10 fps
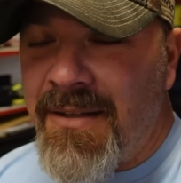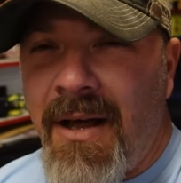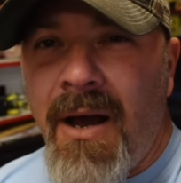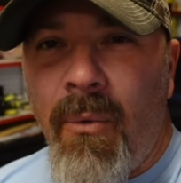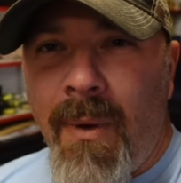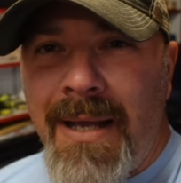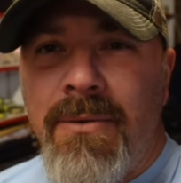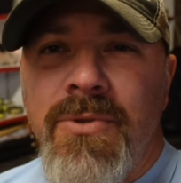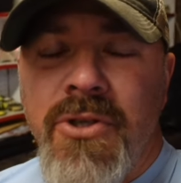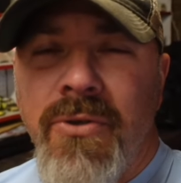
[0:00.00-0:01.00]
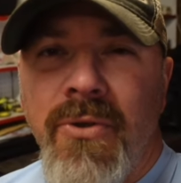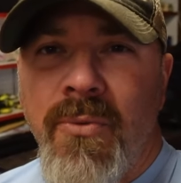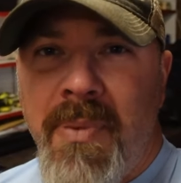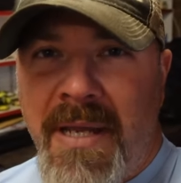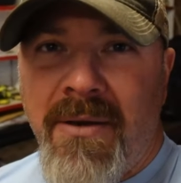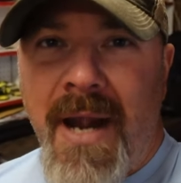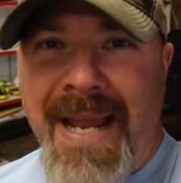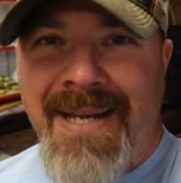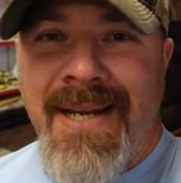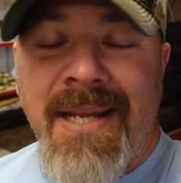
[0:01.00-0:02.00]
a lot, why don't you do better
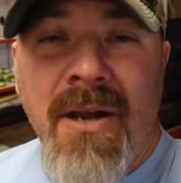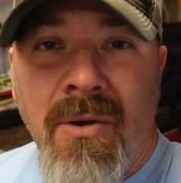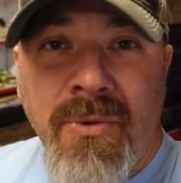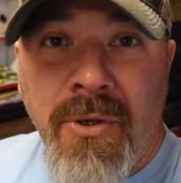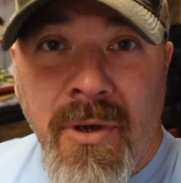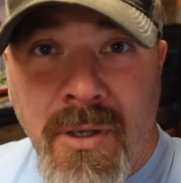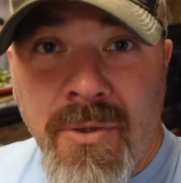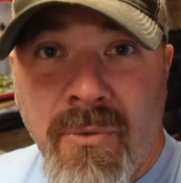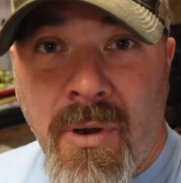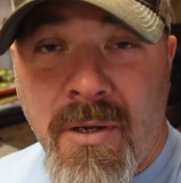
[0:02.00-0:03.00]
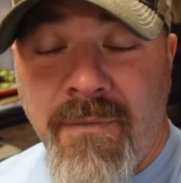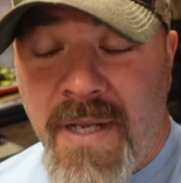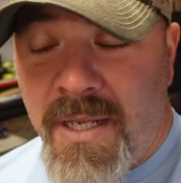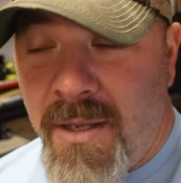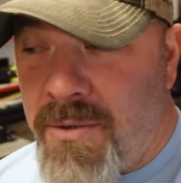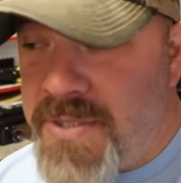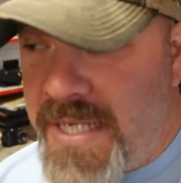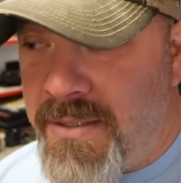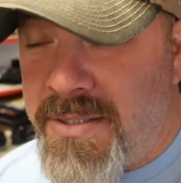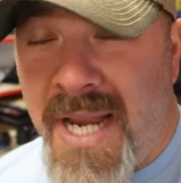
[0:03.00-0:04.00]
editing on your underwater videos?
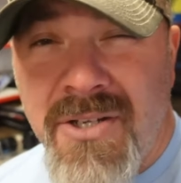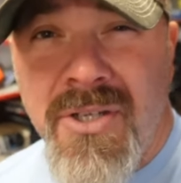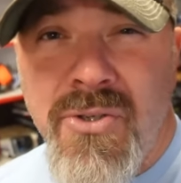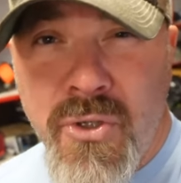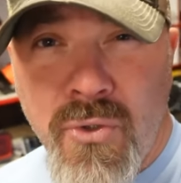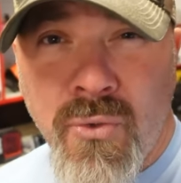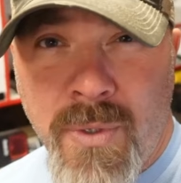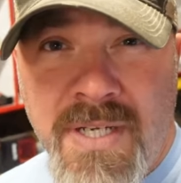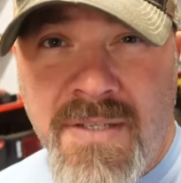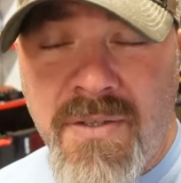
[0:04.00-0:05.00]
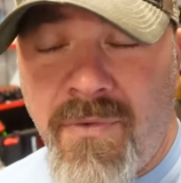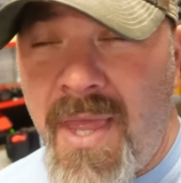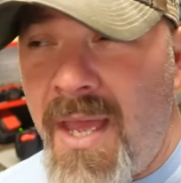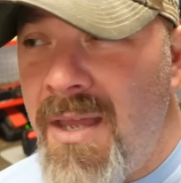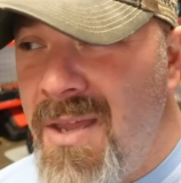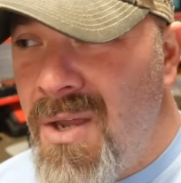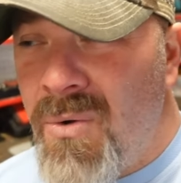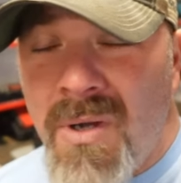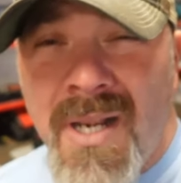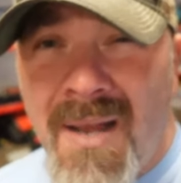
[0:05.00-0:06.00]
And there's actually two reasons for that.
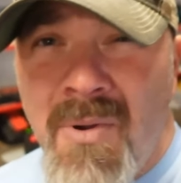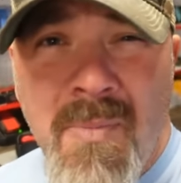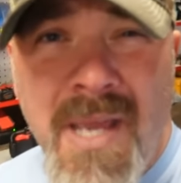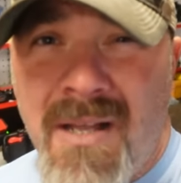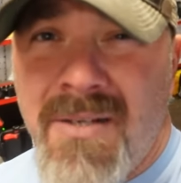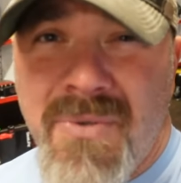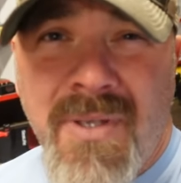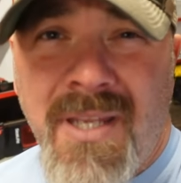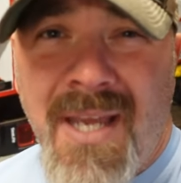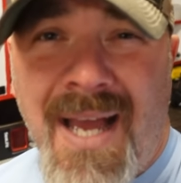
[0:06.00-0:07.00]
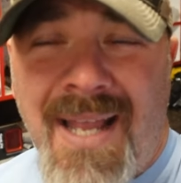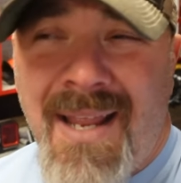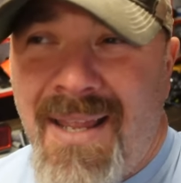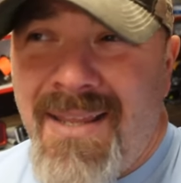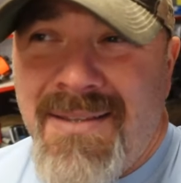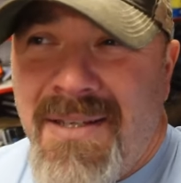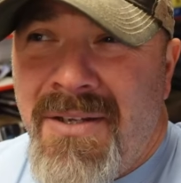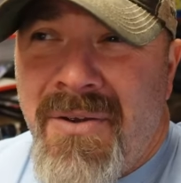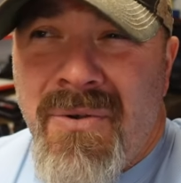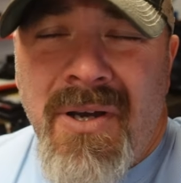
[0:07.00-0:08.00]
One, I'm going to be honest with you. you
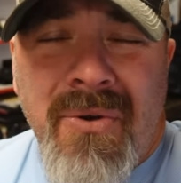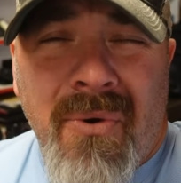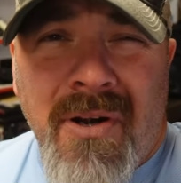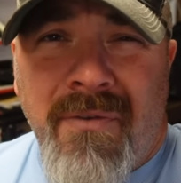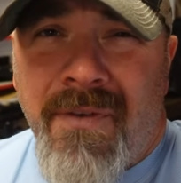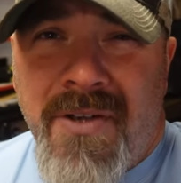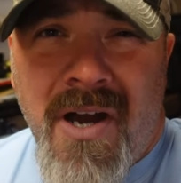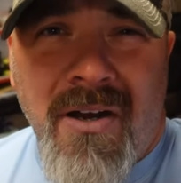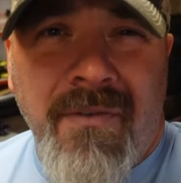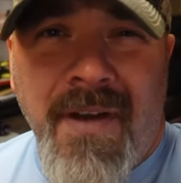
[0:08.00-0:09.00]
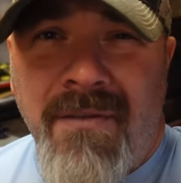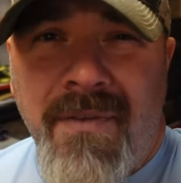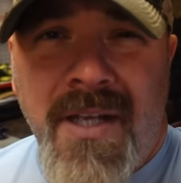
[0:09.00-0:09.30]
know, underwater photography and